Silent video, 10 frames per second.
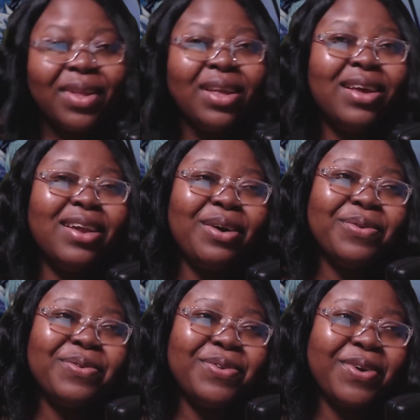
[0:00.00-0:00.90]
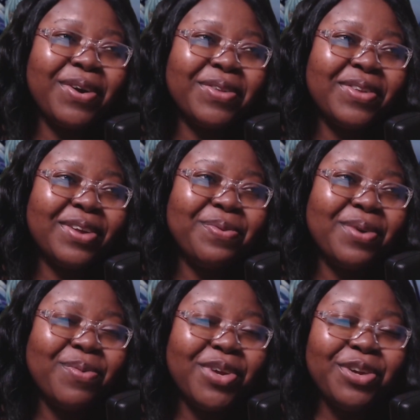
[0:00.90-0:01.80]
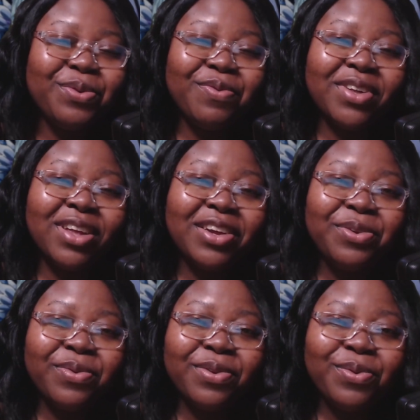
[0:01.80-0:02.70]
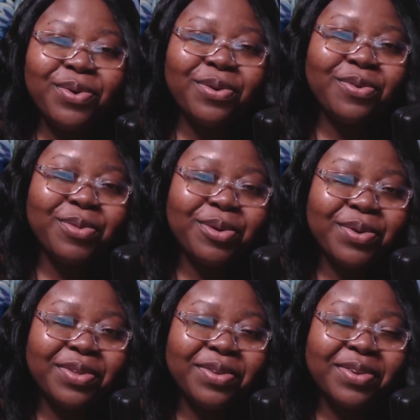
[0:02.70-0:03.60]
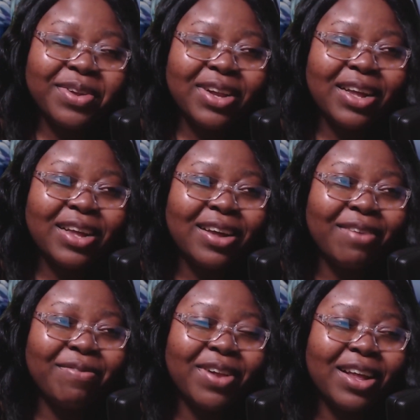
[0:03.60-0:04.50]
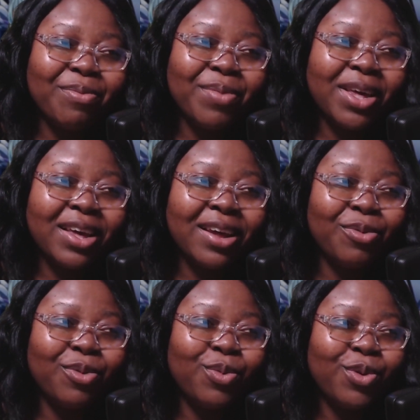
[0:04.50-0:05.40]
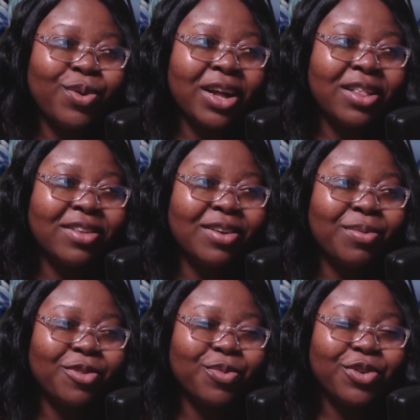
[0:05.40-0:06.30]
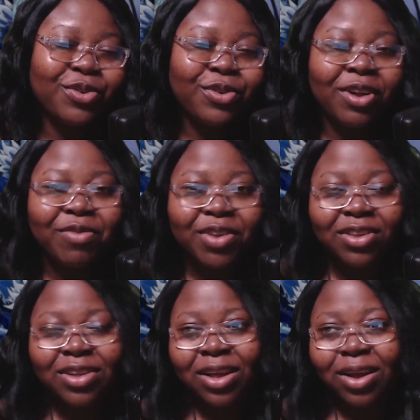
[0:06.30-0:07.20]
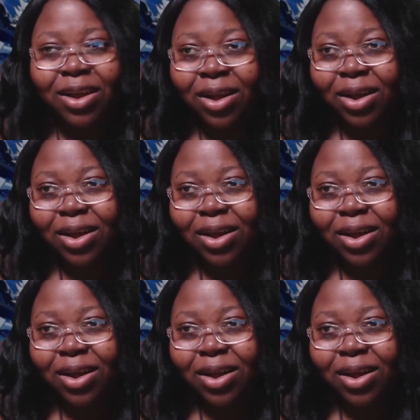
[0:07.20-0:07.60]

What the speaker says: And I was shocked as well when she revealed that she was the queen of spirits. Like, I feel like me and Remuru had the same expression on our faces, like, huh?